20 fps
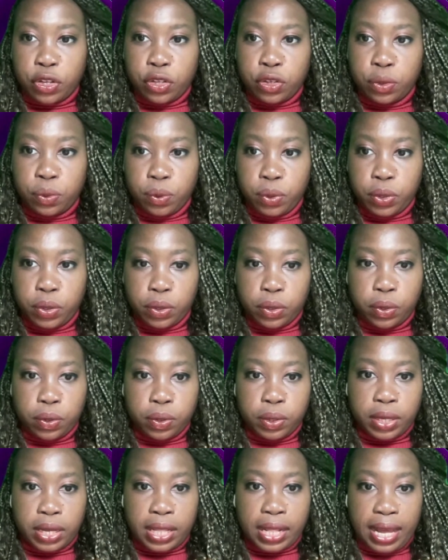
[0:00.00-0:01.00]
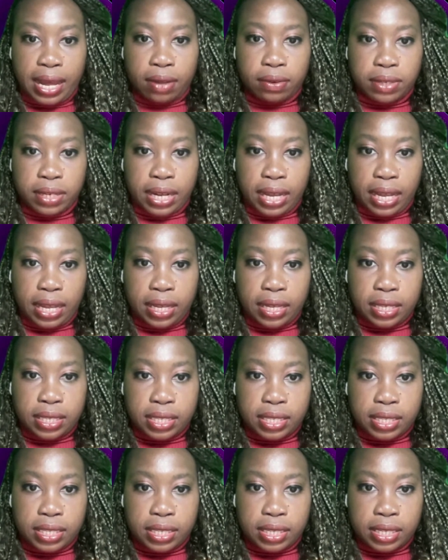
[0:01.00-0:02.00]
Google Cloud
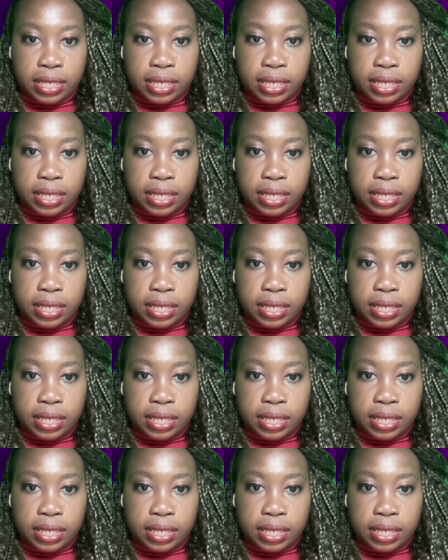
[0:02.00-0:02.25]
Next.